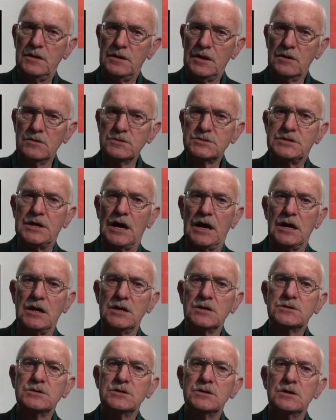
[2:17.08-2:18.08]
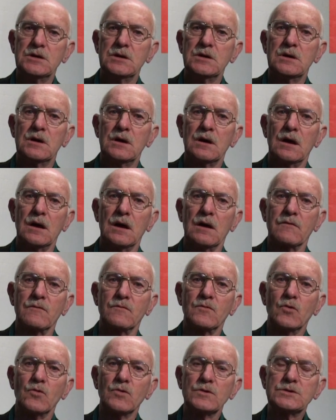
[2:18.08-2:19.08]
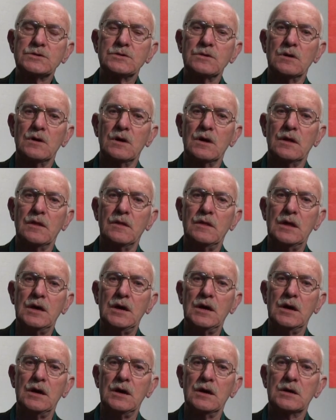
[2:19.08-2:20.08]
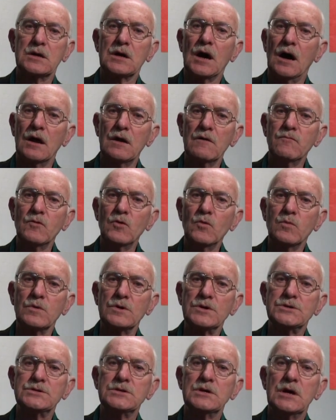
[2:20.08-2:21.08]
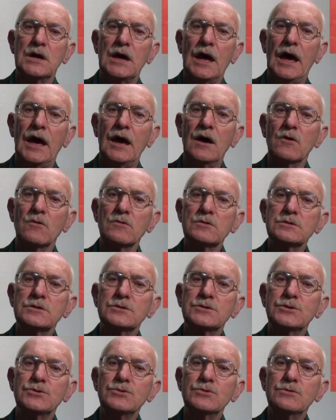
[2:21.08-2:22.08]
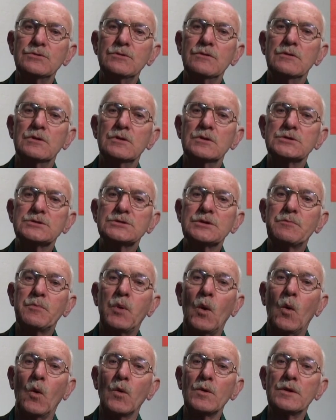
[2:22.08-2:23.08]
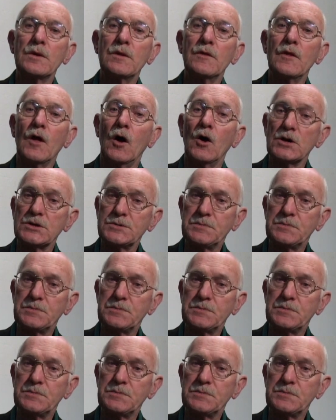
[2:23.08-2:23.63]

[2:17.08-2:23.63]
In those days, of course, the carnival was held to support the